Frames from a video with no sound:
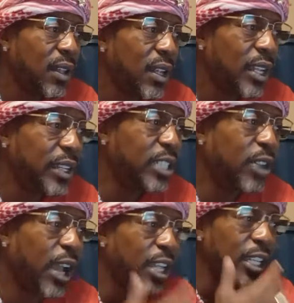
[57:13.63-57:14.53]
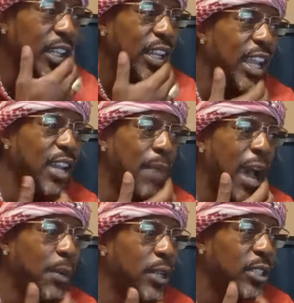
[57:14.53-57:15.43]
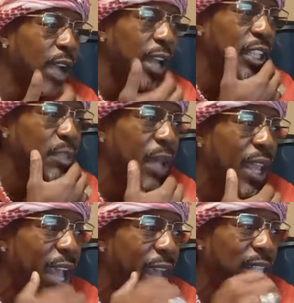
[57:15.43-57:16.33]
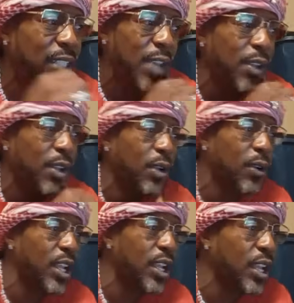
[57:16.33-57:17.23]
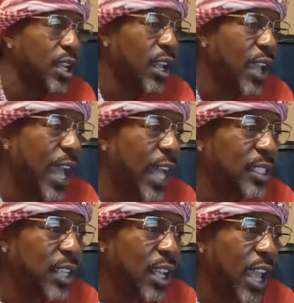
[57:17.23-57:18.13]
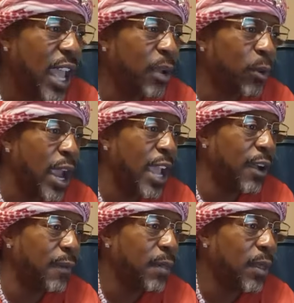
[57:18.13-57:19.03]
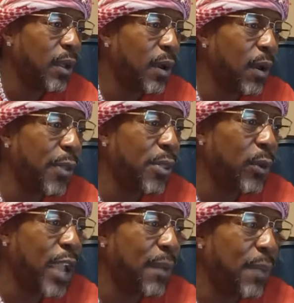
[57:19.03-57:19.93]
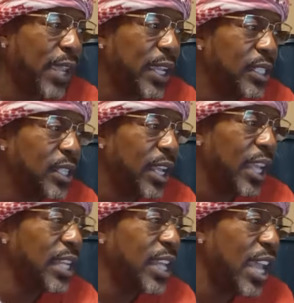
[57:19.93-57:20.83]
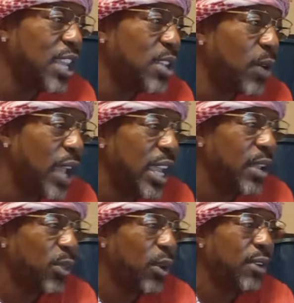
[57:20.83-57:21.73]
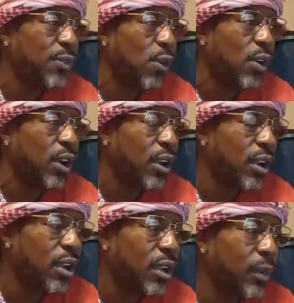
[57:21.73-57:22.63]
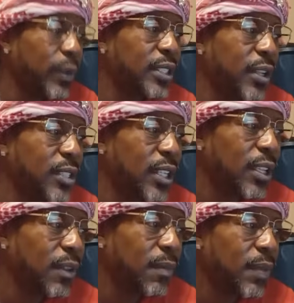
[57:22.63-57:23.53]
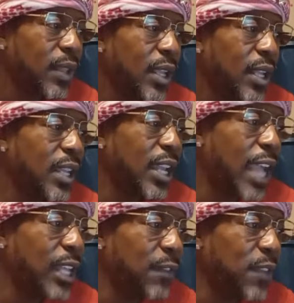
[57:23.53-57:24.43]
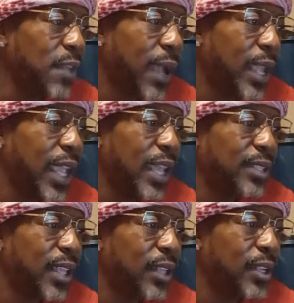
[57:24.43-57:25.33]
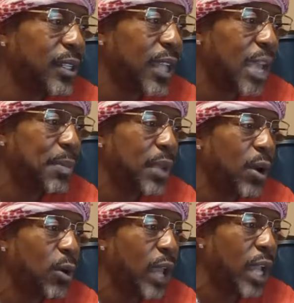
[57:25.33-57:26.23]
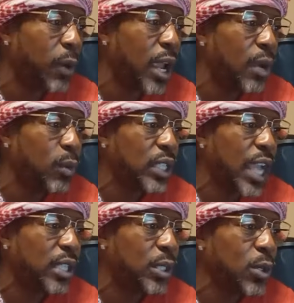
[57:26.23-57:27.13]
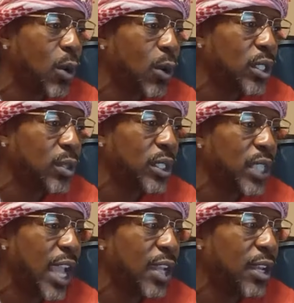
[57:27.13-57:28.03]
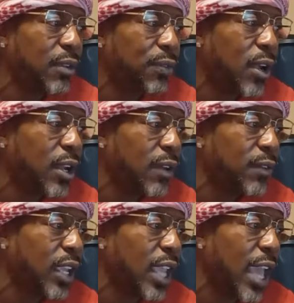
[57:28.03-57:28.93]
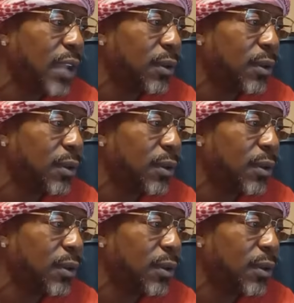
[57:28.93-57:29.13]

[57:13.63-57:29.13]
They try to, in the Bible, they try to explain Alexander the Greek as a ram on the rampage in Daniel 8, 3, and 4. Research it. Then I lifted my gaze and looked, and behold, a ram which had two horns was standing in front of the canal.